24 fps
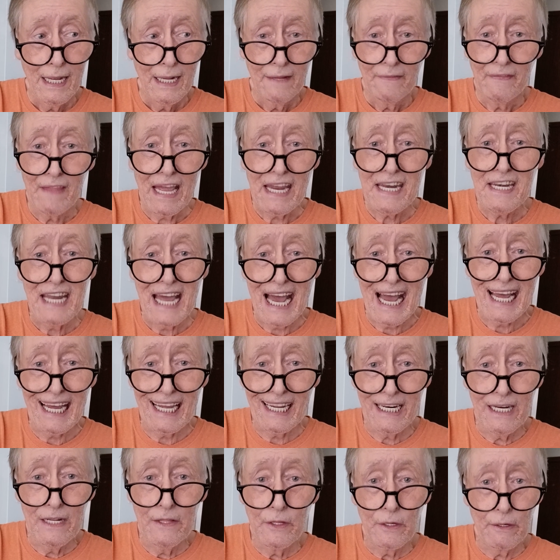They
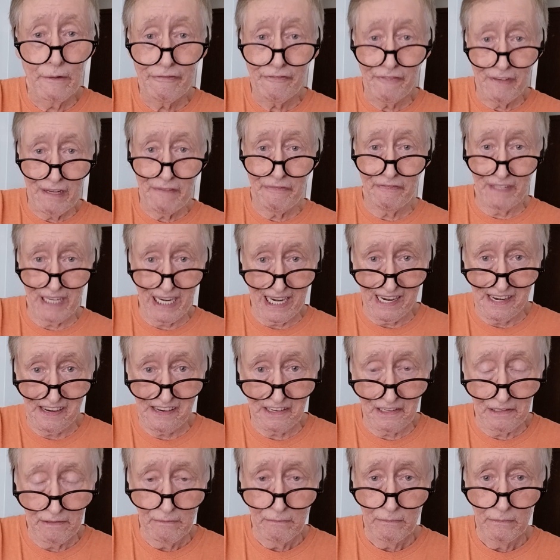died in their
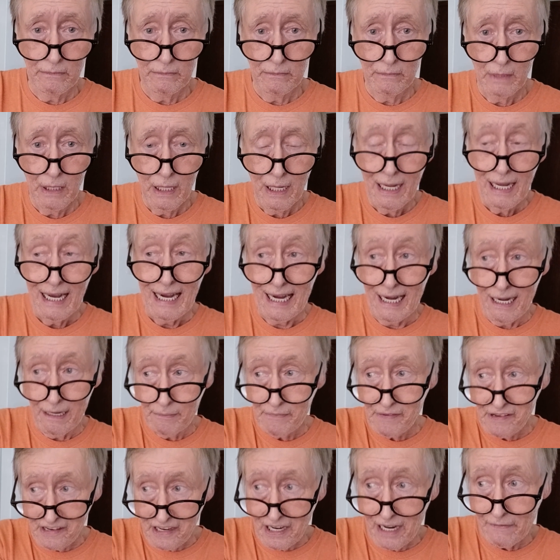50s. I'm
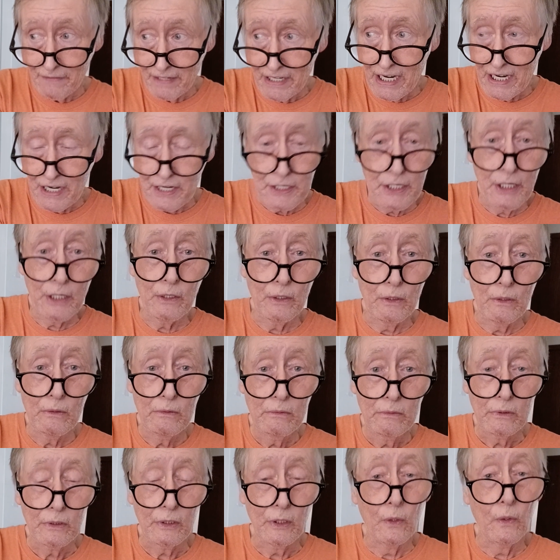72.
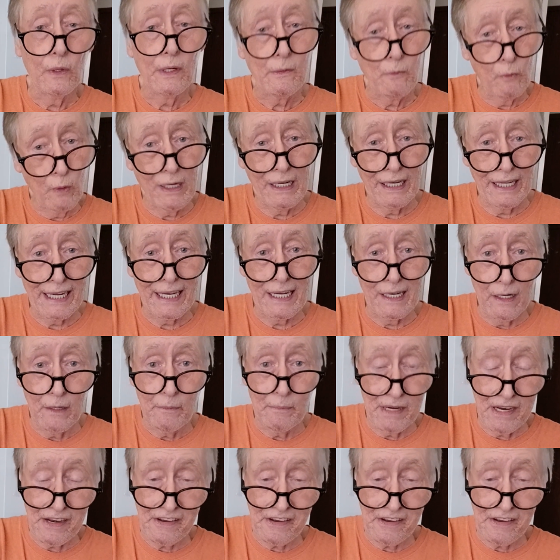Lord willing, I'll be